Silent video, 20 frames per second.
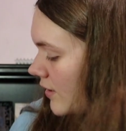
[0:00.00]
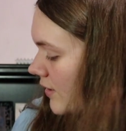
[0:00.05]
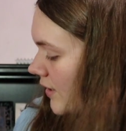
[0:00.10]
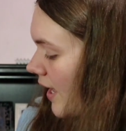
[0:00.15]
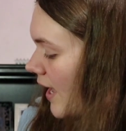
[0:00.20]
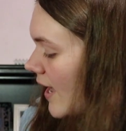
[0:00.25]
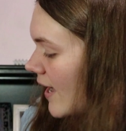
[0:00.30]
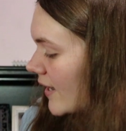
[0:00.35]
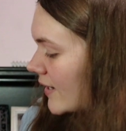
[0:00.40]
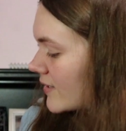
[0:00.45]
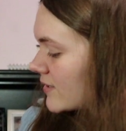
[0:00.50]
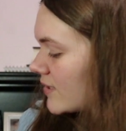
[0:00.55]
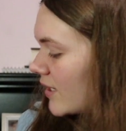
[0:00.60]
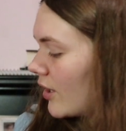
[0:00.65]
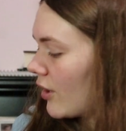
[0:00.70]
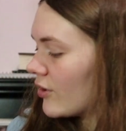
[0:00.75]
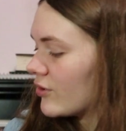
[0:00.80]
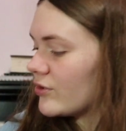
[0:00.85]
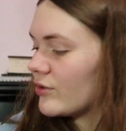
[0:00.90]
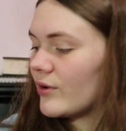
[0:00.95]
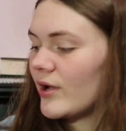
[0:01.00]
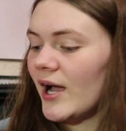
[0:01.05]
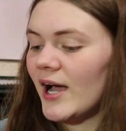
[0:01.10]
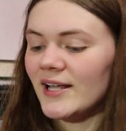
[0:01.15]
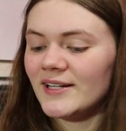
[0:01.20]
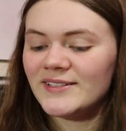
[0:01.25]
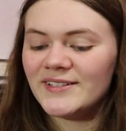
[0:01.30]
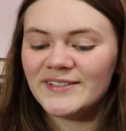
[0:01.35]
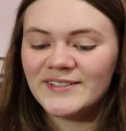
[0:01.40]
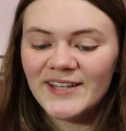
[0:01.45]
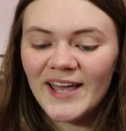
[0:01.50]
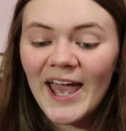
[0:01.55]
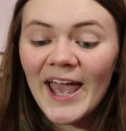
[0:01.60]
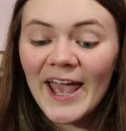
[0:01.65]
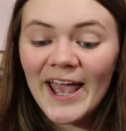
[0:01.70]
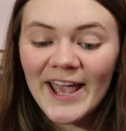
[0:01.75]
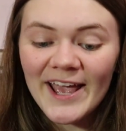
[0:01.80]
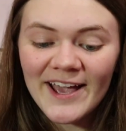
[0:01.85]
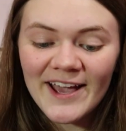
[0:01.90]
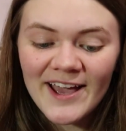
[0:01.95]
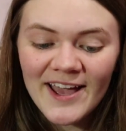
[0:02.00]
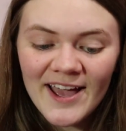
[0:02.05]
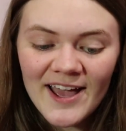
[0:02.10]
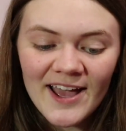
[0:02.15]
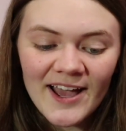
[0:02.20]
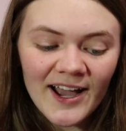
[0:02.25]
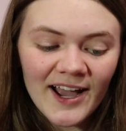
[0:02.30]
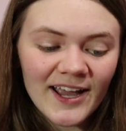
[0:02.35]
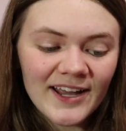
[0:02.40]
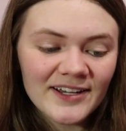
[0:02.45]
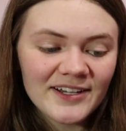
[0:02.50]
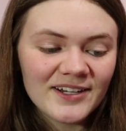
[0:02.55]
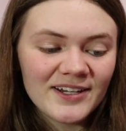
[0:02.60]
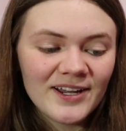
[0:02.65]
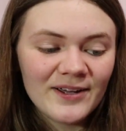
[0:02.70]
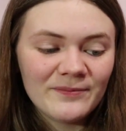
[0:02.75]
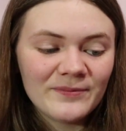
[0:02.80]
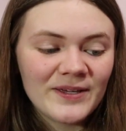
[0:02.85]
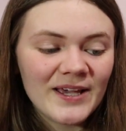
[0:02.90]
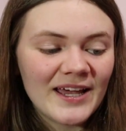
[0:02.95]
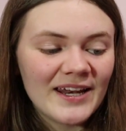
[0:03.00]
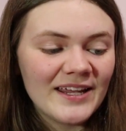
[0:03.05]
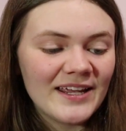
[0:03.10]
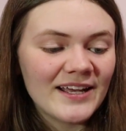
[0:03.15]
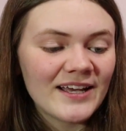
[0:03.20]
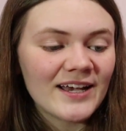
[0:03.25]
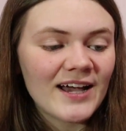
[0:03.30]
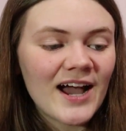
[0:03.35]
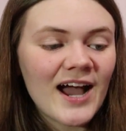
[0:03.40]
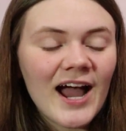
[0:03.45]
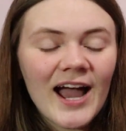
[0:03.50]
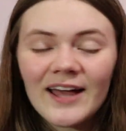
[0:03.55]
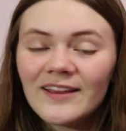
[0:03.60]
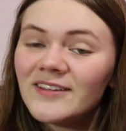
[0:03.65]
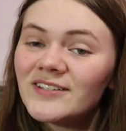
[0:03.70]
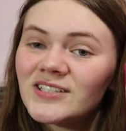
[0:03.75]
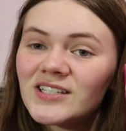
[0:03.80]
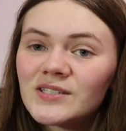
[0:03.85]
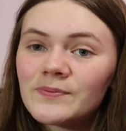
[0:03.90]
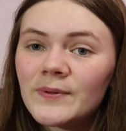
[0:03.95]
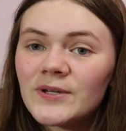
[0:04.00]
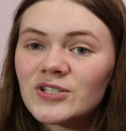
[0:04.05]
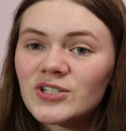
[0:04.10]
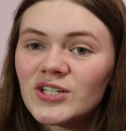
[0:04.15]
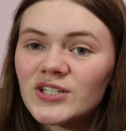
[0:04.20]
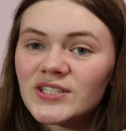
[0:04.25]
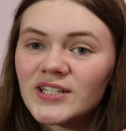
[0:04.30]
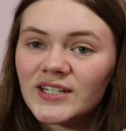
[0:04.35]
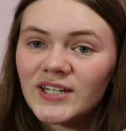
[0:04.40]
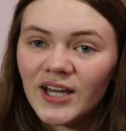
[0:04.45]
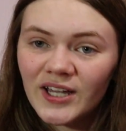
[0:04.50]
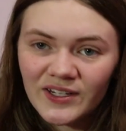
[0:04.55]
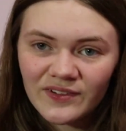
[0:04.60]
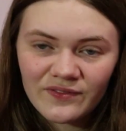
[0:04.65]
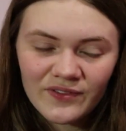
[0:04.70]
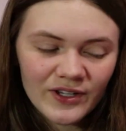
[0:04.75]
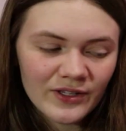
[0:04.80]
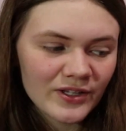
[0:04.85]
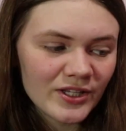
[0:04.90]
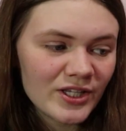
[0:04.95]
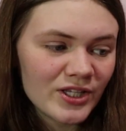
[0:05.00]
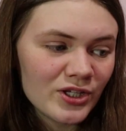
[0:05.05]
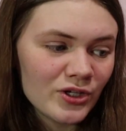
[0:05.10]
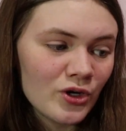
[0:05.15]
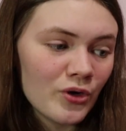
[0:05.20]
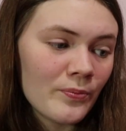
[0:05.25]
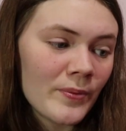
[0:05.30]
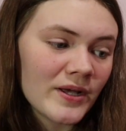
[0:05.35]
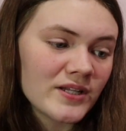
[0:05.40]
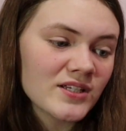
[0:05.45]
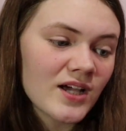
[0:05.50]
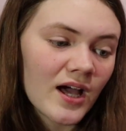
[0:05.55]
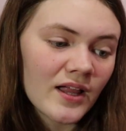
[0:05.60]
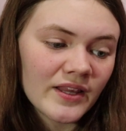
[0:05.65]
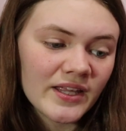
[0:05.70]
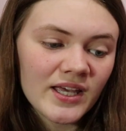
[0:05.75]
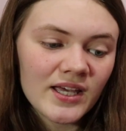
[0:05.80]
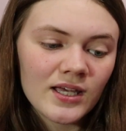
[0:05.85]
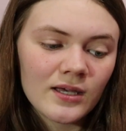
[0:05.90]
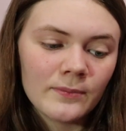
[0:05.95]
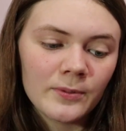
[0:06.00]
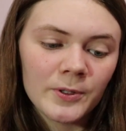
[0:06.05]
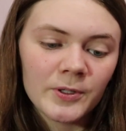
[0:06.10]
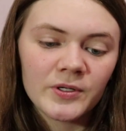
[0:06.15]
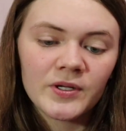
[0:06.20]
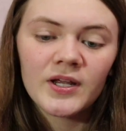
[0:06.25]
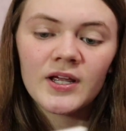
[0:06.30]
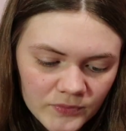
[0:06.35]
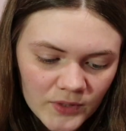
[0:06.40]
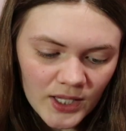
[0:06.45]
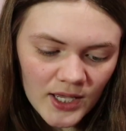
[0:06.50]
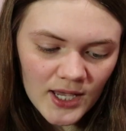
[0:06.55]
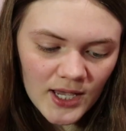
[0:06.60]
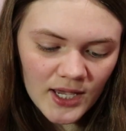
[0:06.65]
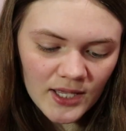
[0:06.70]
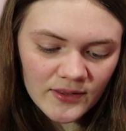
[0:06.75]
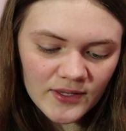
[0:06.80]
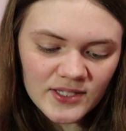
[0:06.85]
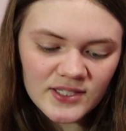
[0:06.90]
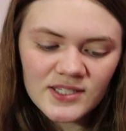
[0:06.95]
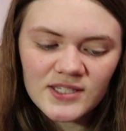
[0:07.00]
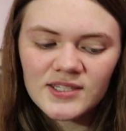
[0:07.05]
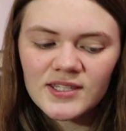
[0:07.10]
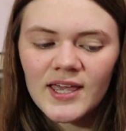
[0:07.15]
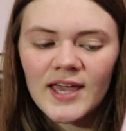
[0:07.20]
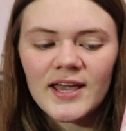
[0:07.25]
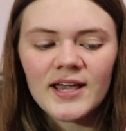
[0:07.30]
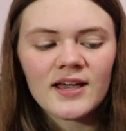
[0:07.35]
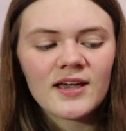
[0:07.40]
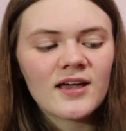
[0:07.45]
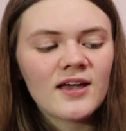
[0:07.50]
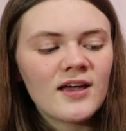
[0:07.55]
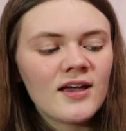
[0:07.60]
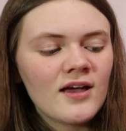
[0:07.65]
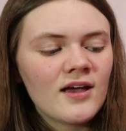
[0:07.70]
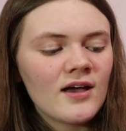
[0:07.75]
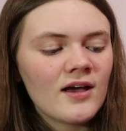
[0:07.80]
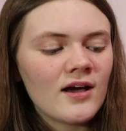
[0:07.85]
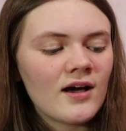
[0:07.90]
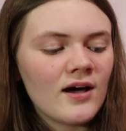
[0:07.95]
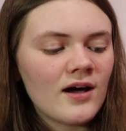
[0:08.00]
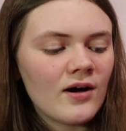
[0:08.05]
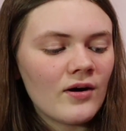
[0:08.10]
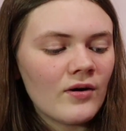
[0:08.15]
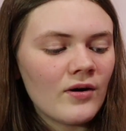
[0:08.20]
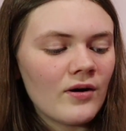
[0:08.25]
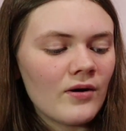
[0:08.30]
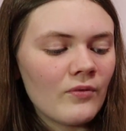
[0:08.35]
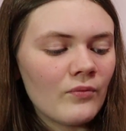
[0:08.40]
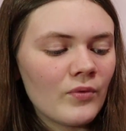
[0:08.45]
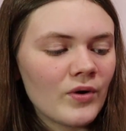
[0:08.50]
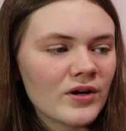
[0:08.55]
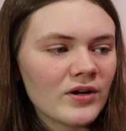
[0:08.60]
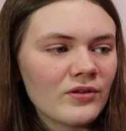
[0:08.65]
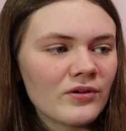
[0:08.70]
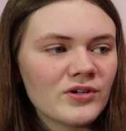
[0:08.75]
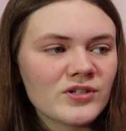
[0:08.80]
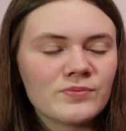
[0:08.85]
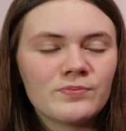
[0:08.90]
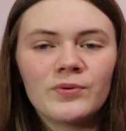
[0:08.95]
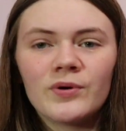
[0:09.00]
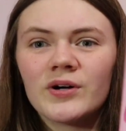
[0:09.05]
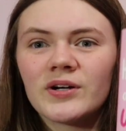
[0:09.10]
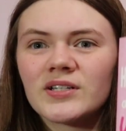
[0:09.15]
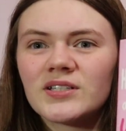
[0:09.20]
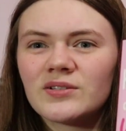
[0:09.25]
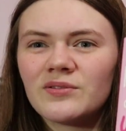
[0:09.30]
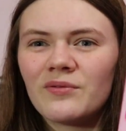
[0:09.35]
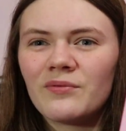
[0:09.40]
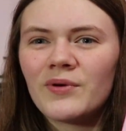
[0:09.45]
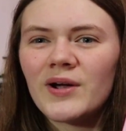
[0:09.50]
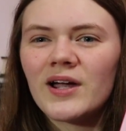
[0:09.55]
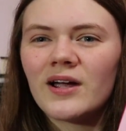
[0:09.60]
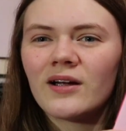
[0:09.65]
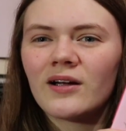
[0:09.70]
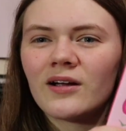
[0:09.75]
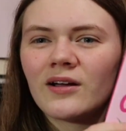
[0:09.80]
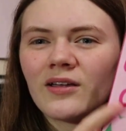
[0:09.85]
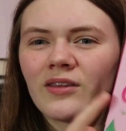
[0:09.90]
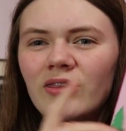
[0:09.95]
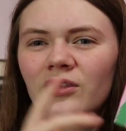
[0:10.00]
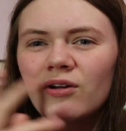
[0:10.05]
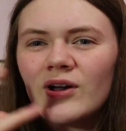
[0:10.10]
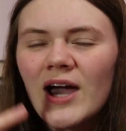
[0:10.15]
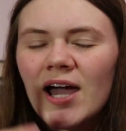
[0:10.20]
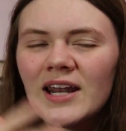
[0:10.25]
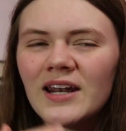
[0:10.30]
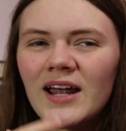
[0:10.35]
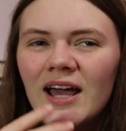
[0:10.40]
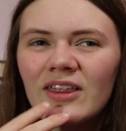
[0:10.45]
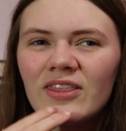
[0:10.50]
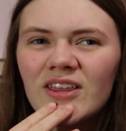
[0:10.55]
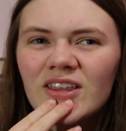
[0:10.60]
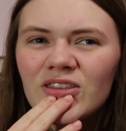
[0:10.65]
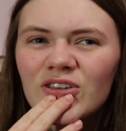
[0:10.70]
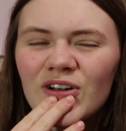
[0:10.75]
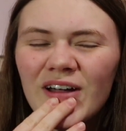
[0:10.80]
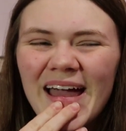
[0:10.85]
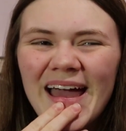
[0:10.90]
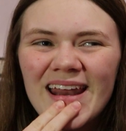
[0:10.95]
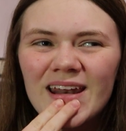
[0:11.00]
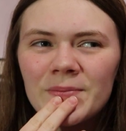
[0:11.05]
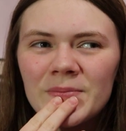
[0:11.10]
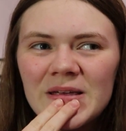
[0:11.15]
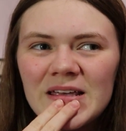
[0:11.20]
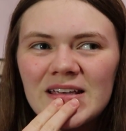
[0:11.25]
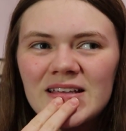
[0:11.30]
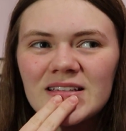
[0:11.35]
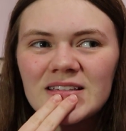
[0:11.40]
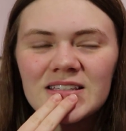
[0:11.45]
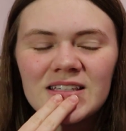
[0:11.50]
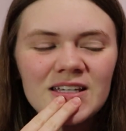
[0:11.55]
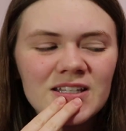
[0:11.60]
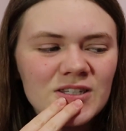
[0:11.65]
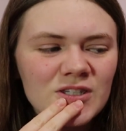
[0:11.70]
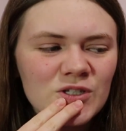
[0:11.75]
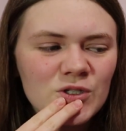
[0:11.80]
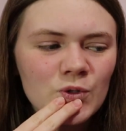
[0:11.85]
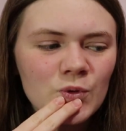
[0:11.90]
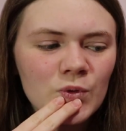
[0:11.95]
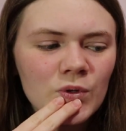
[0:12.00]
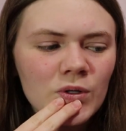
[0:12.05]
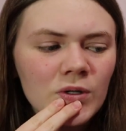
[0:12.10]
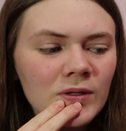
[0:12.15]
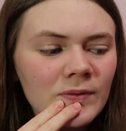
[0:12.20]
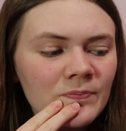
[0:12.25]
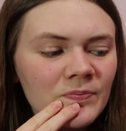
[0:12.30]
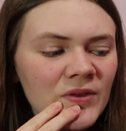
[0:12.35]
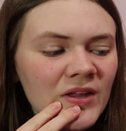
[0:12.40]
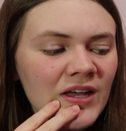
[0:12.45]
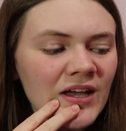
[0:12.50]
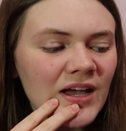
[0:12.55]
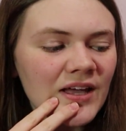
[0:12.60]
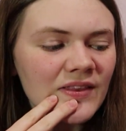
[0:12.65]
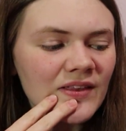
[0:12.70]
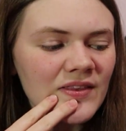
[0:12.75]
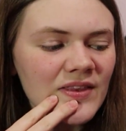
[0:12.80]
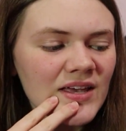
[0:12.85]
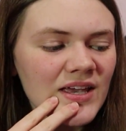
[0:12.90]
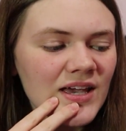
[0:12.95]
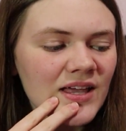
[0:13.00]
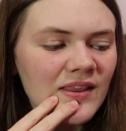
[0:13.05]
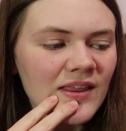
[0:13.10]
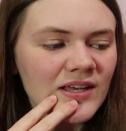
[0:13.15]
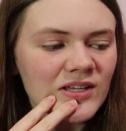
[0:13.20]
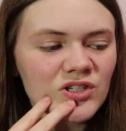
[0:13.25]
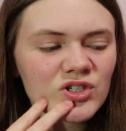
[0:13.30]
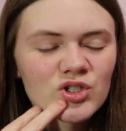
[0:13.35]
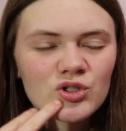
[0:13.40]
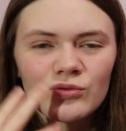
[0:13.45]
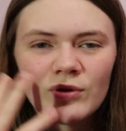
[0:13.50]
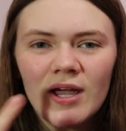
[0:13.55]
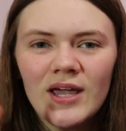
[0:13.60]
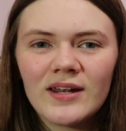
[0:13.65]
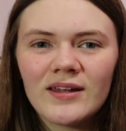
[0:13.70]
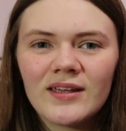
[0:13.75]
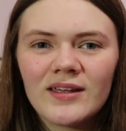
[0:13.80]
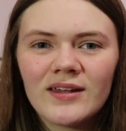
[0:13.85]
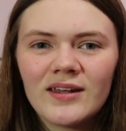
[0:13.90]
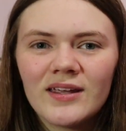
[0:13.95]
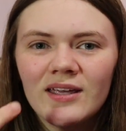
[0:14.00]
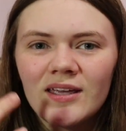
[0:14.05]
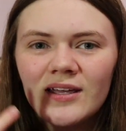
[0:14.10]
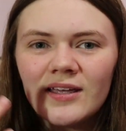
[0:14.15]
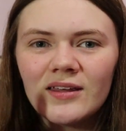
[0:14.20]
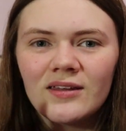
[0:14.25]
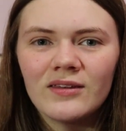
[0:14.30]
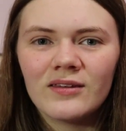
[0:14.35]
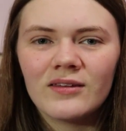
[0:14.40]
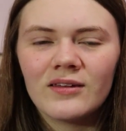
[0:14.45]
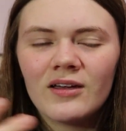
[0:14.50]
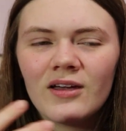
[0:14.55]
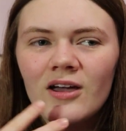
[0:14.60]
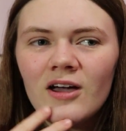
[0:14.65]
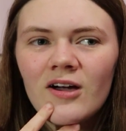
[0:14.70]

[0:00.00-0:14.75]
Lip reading: Next, I also got today, I ended up getting Highly Suspicious and Unfairly Cute by Talia Hibbert. And this is like one of those books where they're kind of, I think they're enemies in school, and then they get like stranded in